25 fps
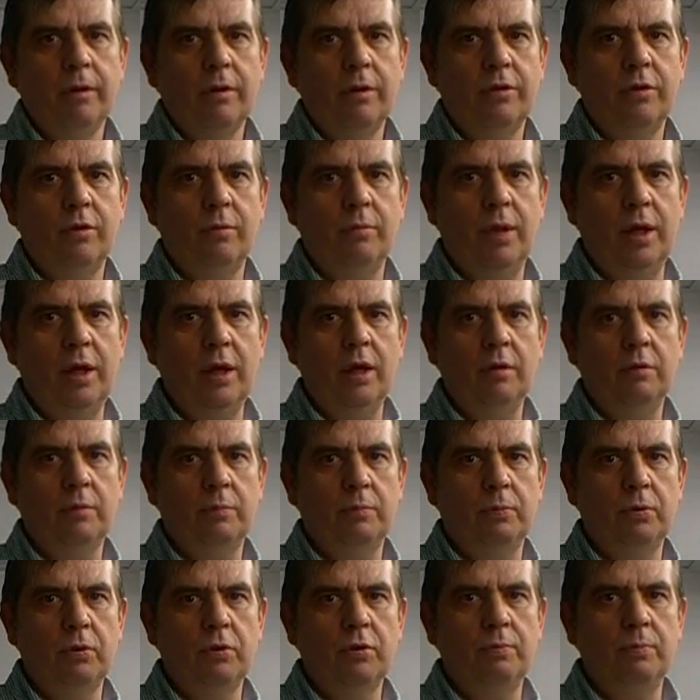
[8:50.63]
So my name is
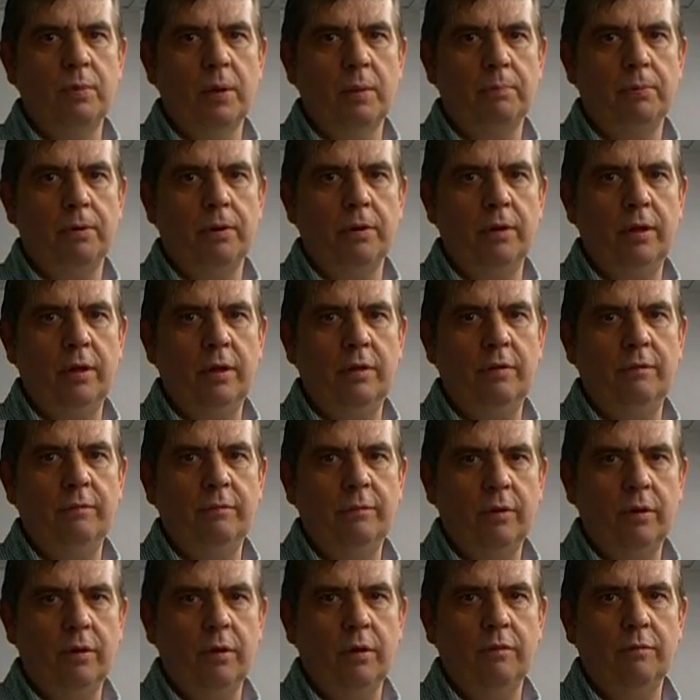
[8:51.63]
Bruce McBurney.
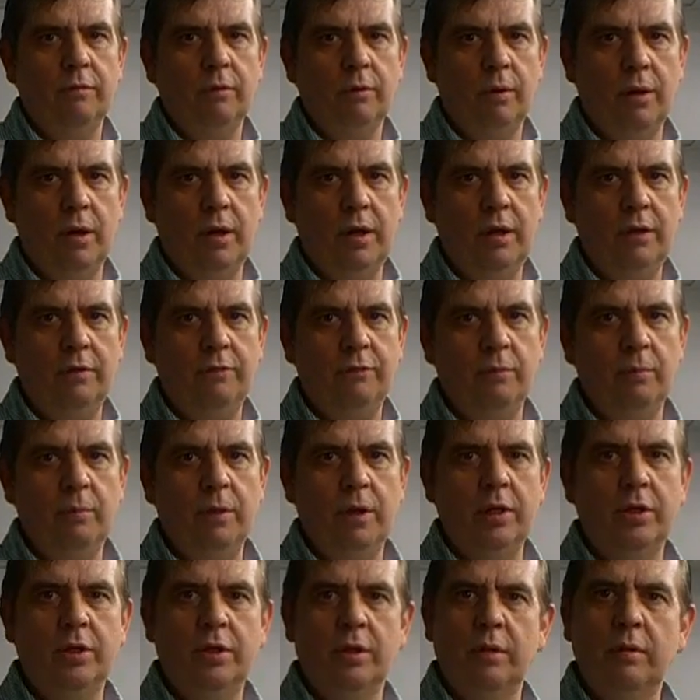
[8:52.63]
If you want any
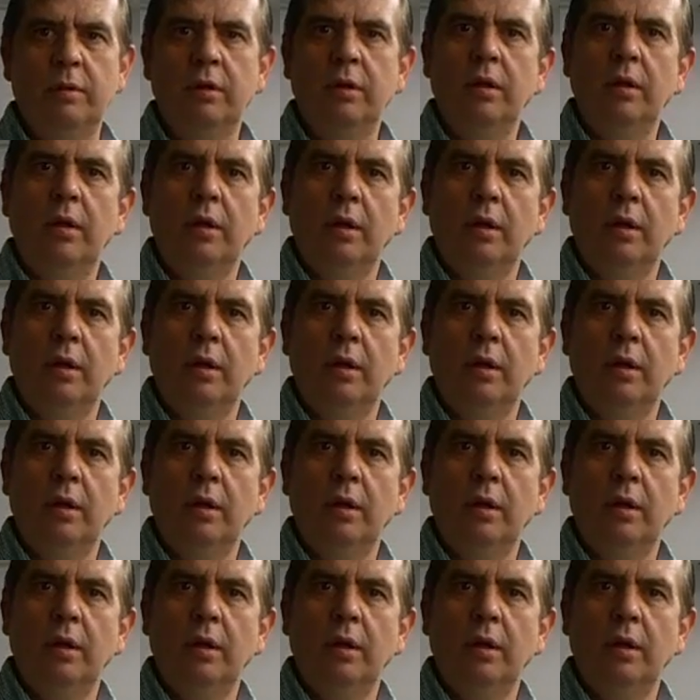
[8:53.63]
information,